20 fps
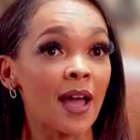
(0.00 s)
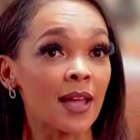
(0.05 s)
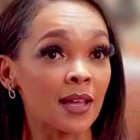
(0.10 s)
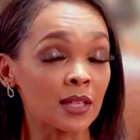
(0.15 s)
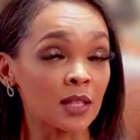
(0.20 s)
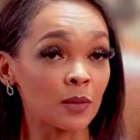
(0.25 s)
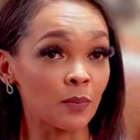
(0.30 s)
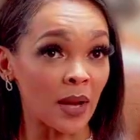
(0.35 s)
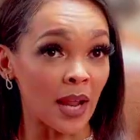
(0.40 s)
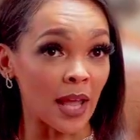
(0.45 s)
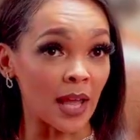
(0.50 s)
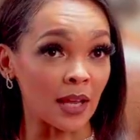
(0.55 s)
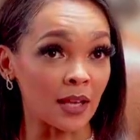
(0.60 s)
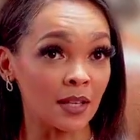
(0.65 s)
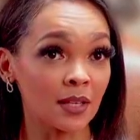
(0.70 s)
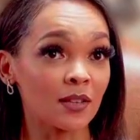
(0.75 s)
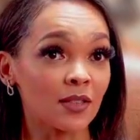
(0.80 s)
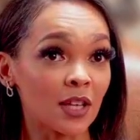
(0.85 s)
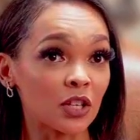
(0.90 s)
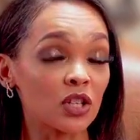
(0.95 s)
I
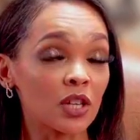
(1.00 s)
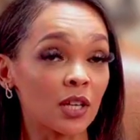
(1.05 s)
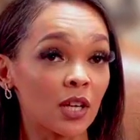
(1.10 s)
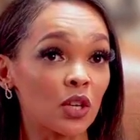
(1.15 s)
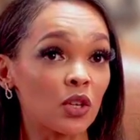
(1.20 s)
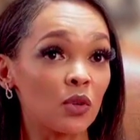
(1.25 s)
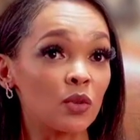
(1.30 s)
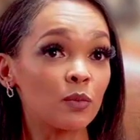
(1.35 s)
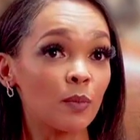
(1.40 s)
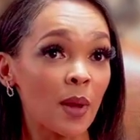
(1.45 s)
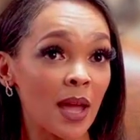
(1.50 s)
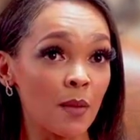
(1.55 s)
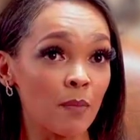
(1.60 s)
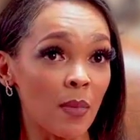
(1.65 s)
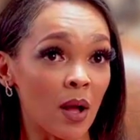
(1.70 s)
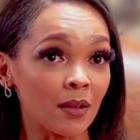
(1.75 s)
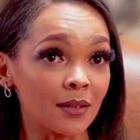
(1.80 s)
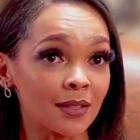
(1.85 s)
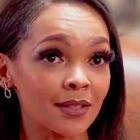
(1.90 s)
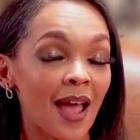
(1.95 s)
explained that she can use
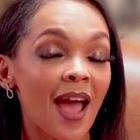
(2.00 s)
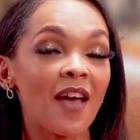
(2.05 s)
PayPulse.